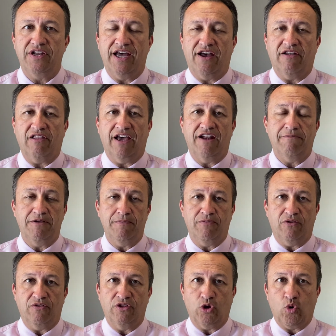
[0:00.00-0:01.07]
Now, a lot of
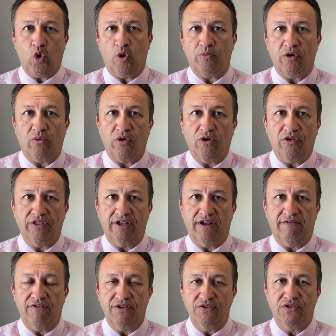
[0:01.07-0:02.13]
people in the corporate world that
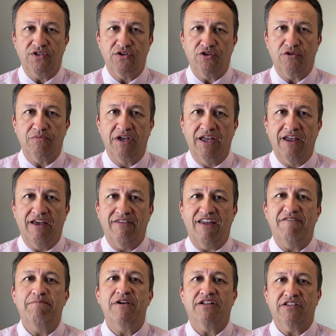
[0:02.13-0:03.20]
have used Zoom,
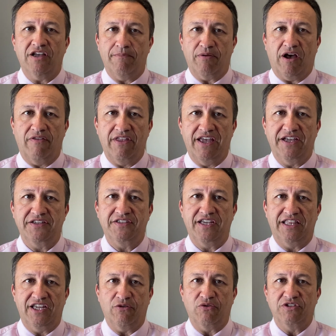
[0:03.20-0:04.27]
they've picked up on this
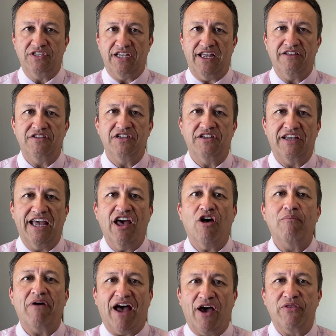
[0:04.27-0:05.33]
and they will tend to
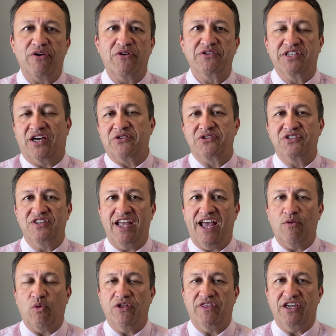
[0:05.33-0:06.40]
help others
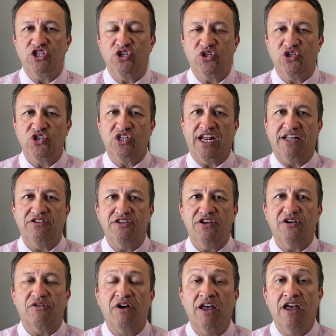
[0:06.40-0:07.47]
understand what they should or should not
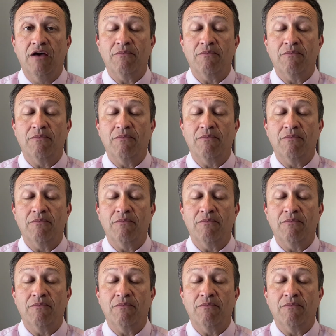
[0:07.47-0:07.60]
do.